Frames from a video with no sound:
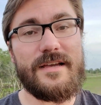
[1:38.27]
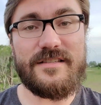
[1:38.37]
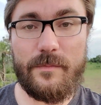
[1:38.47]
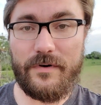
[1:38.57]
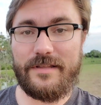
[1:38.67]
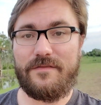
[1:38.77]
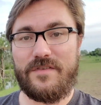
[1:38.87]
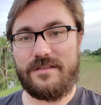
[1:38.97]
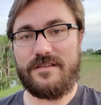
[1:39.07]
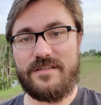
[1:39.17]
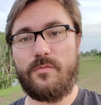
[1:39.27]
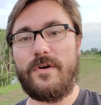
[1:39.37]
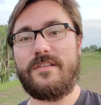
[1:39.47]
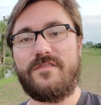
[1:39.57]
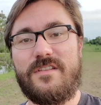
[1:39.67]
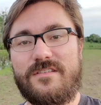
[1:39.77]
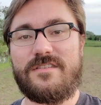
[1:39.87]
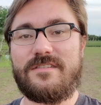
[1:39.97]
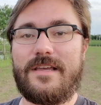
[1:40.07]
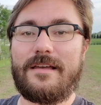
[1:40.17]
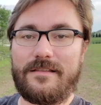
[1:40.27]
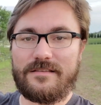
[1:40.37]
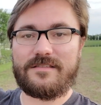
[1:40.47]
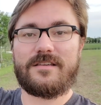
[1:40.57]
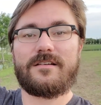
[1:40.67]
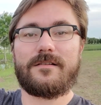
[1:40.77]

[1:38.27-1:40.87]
as the planet Venus when Venus is at its